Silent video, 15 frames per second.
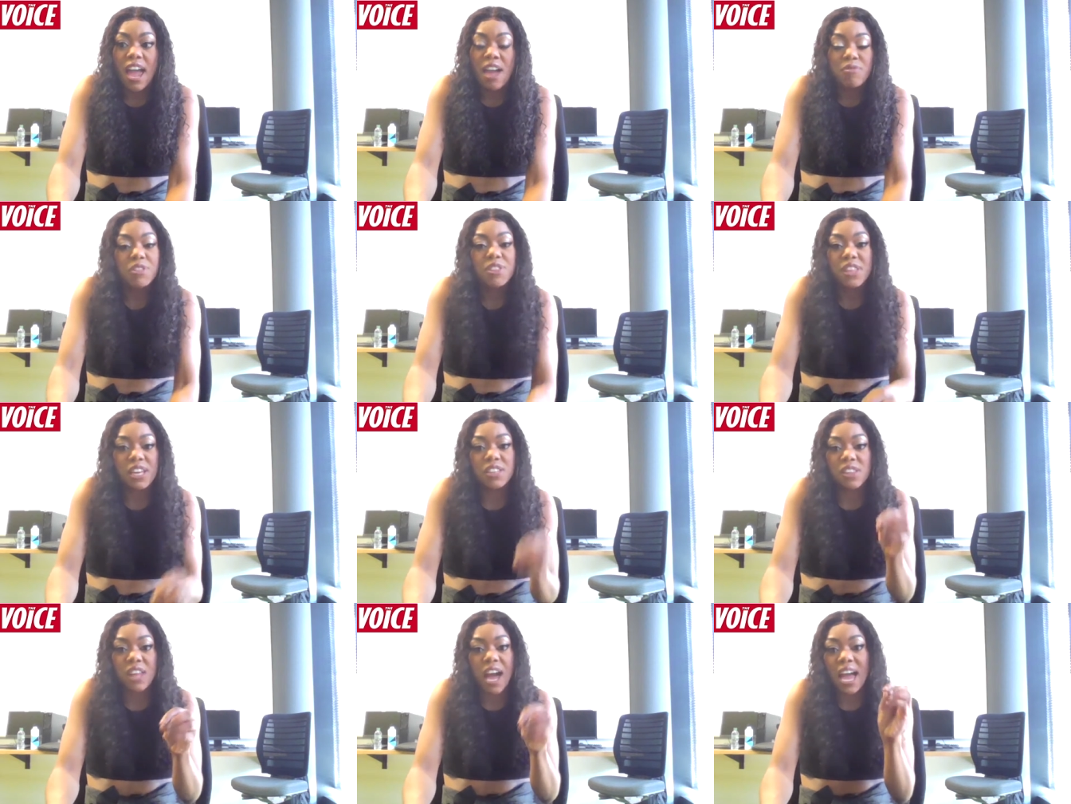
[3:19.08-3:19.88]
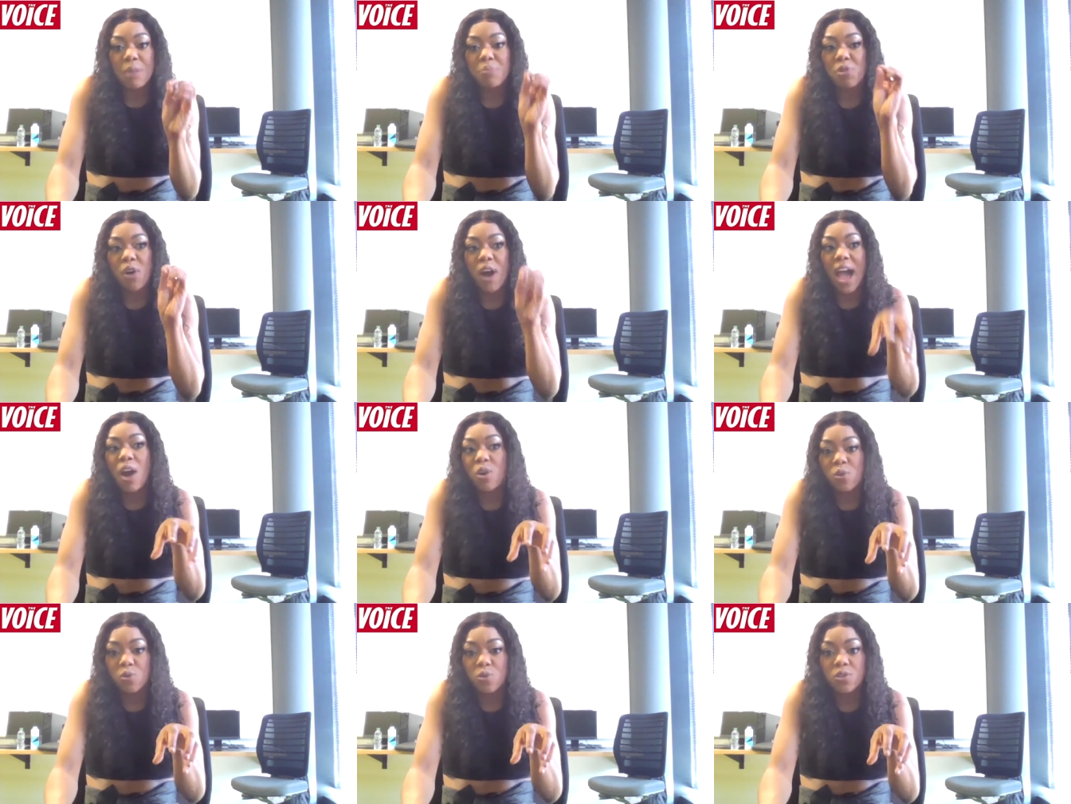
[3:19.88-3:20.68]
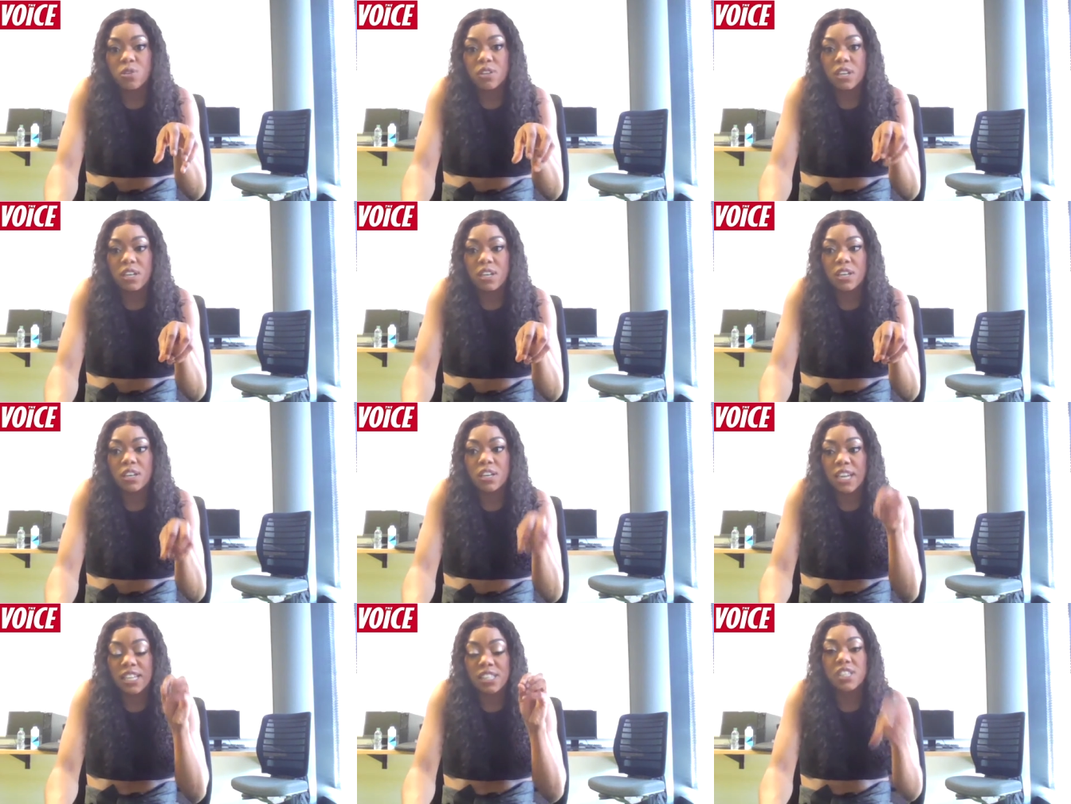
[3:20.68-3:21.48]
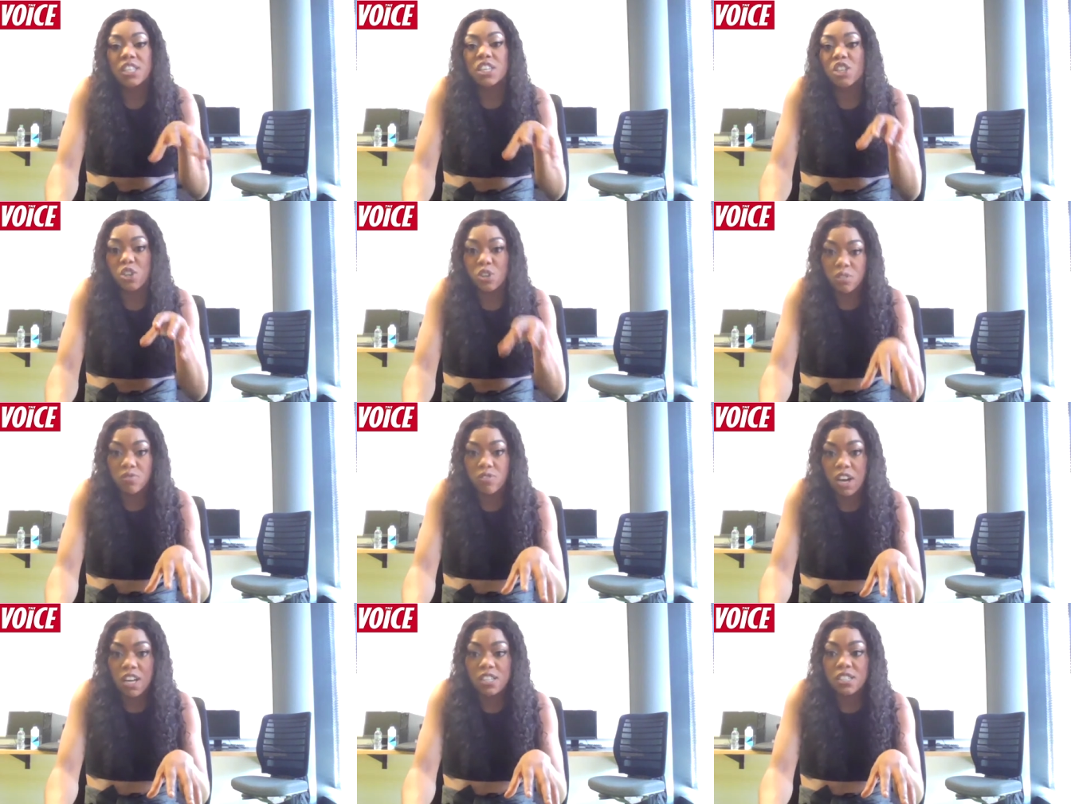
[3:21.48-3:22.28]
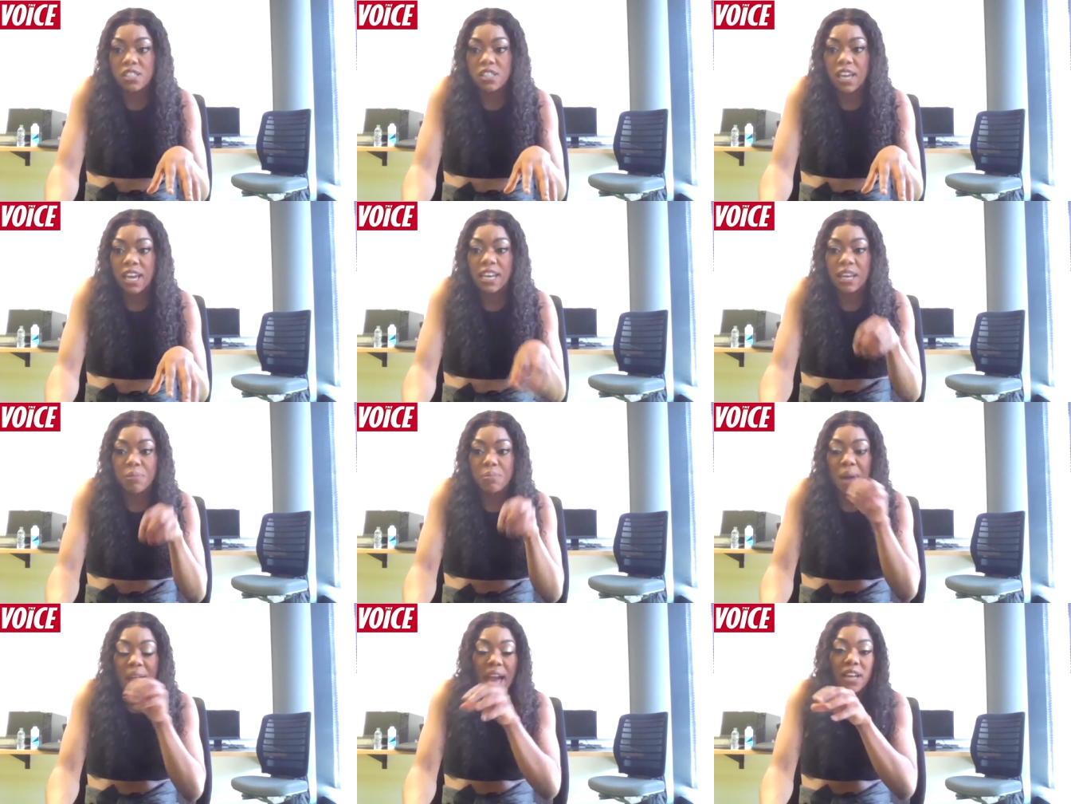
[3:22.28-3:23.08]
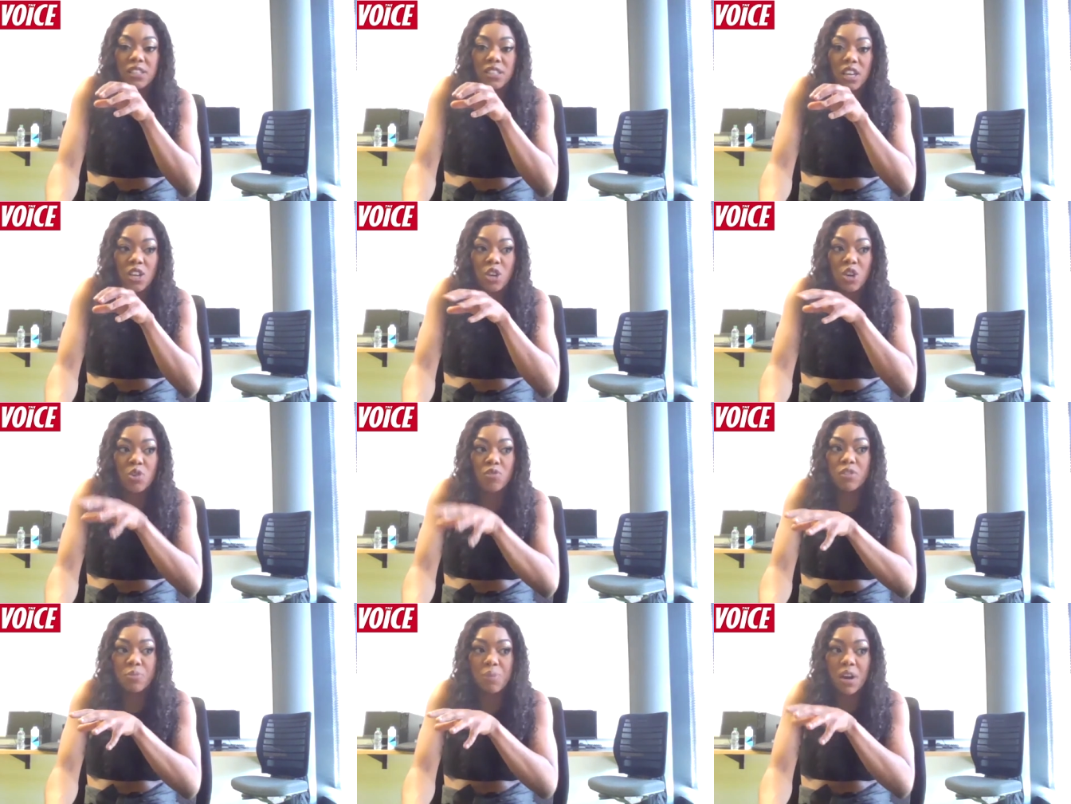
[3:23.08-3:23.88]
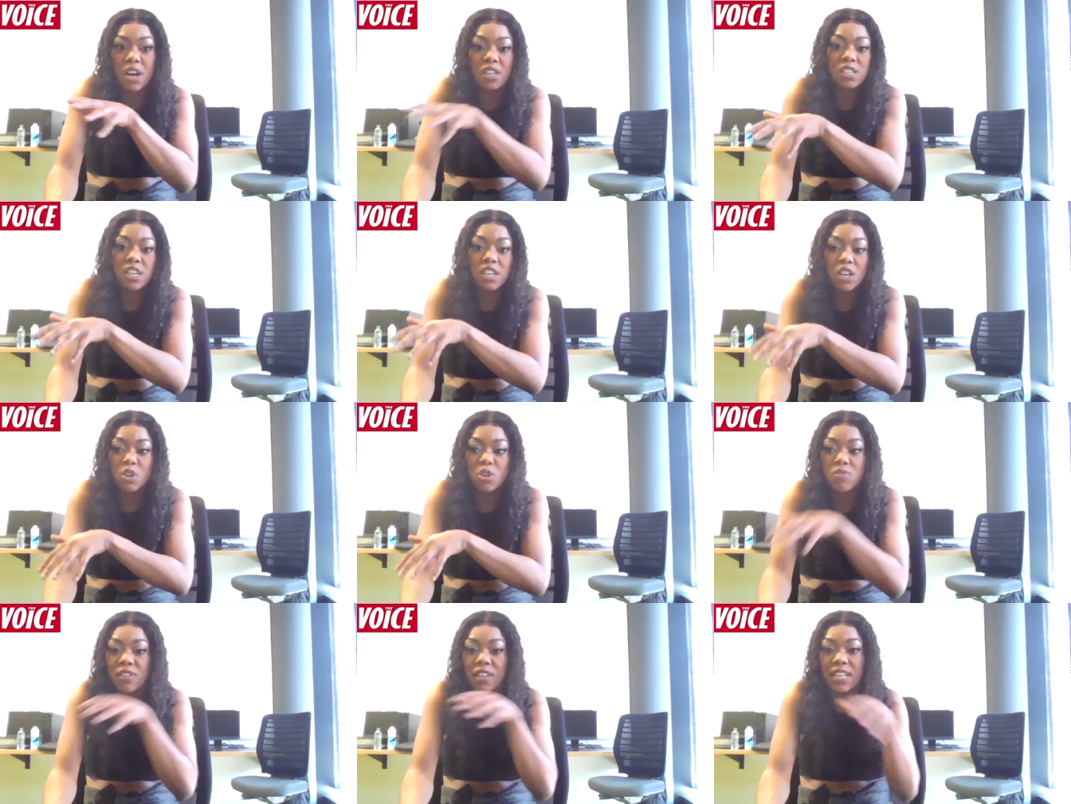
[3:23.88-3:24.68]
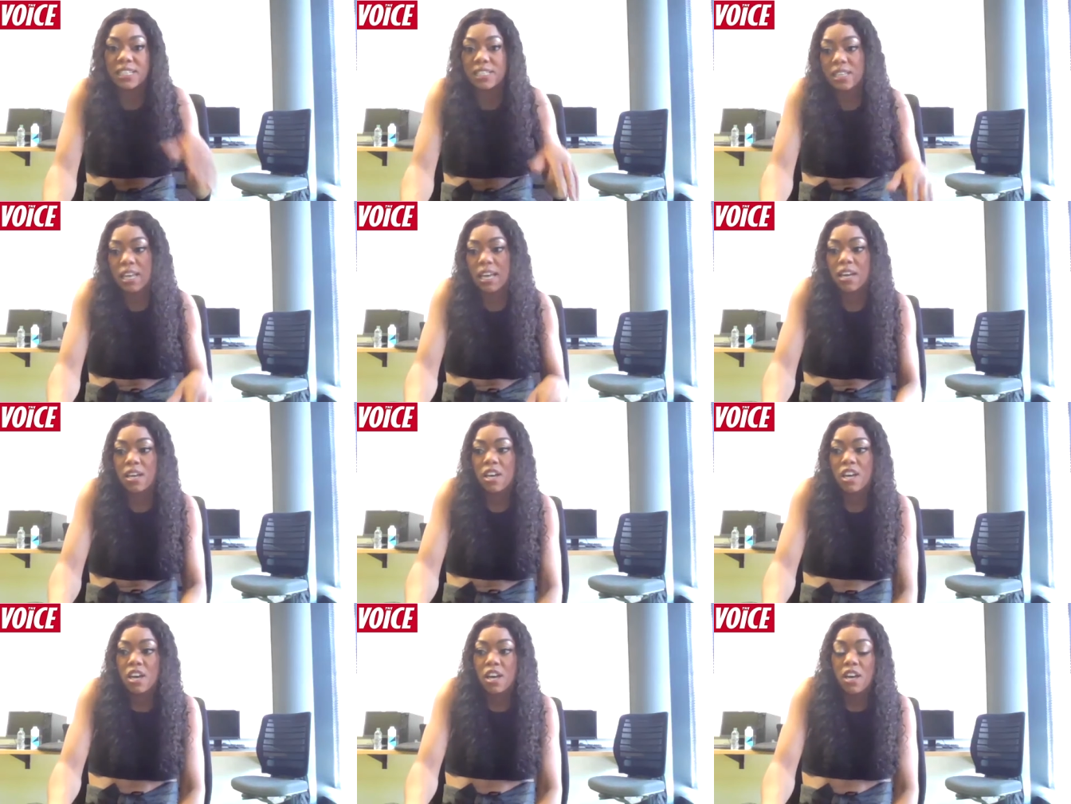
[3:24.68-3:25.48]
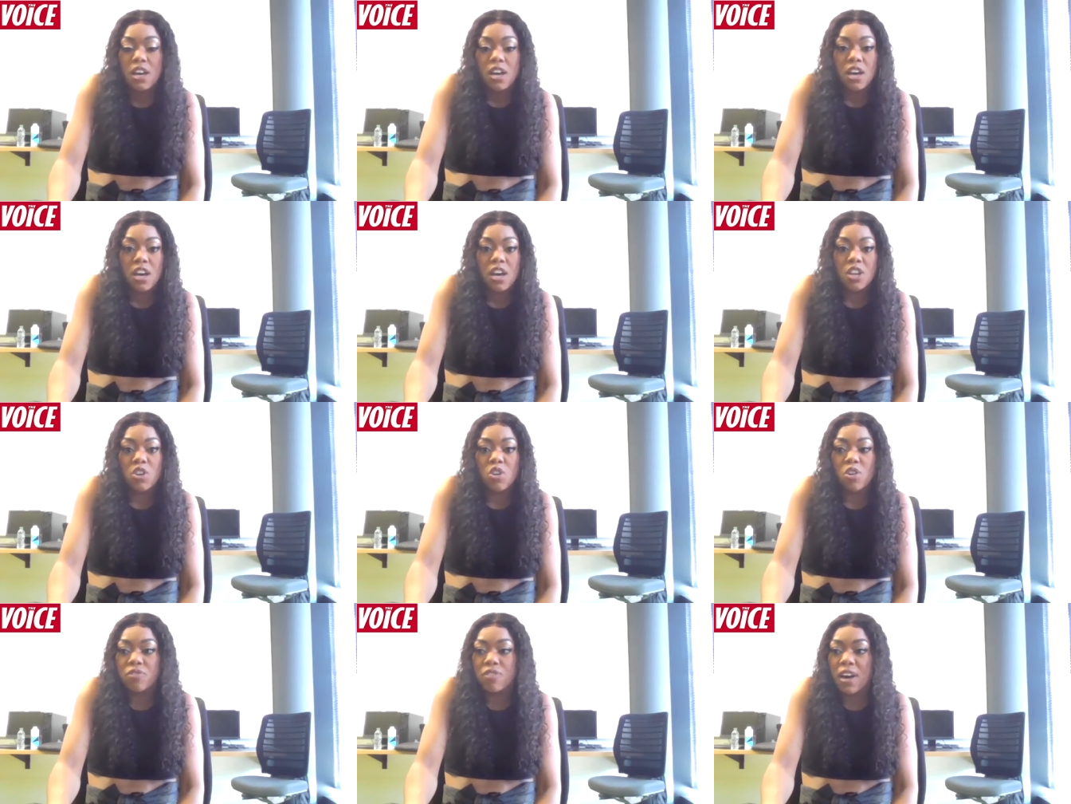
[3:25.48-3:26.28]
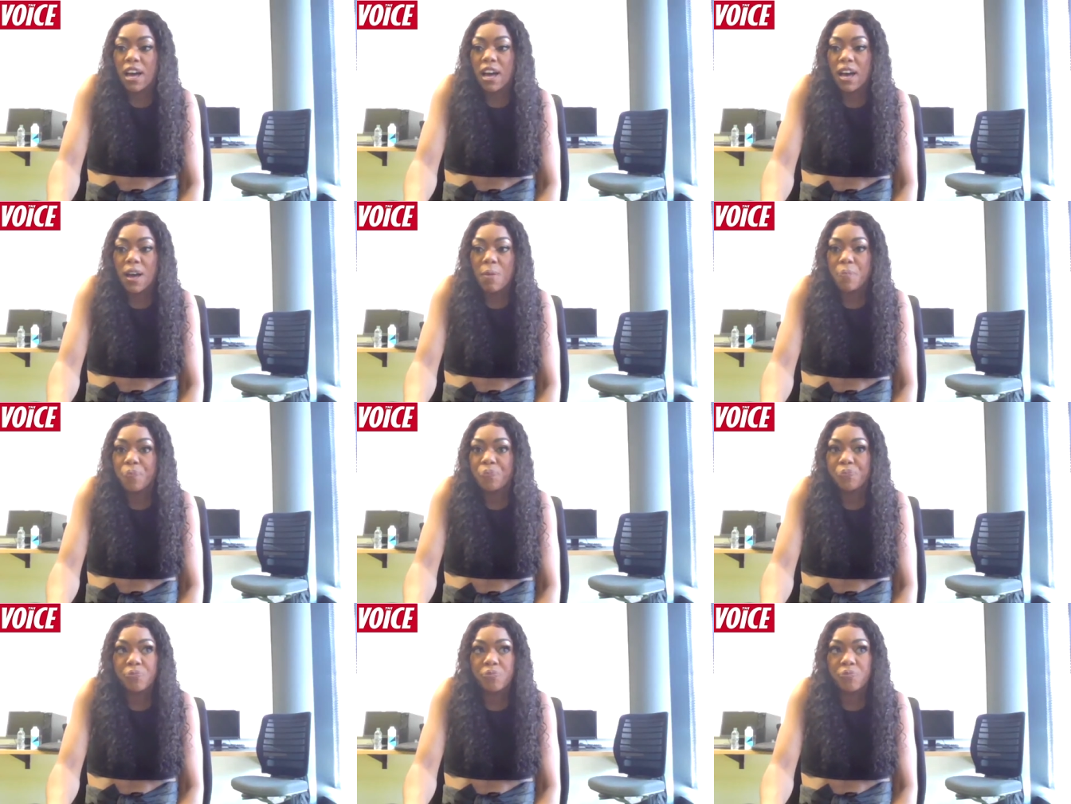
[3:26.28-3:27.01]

Everything that I put out into the universe can impact another person, another listener, another